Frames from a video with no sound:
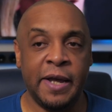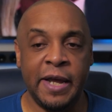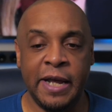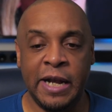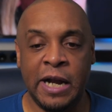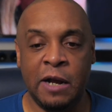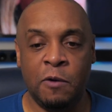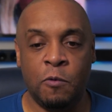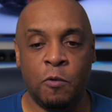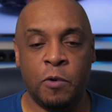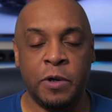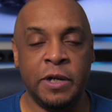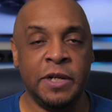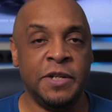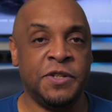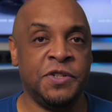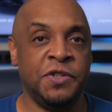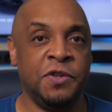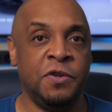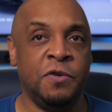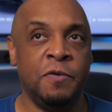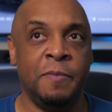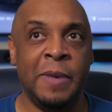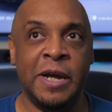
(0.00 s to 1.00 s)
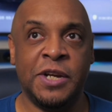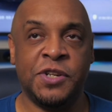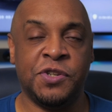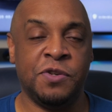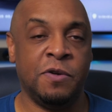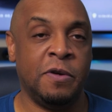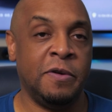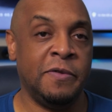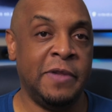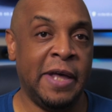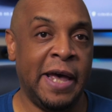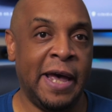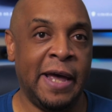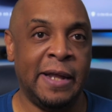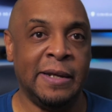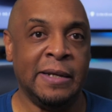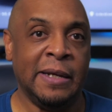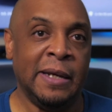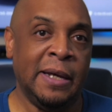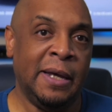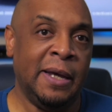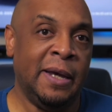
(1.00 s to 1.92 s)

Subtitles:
and I wanted to make sure that,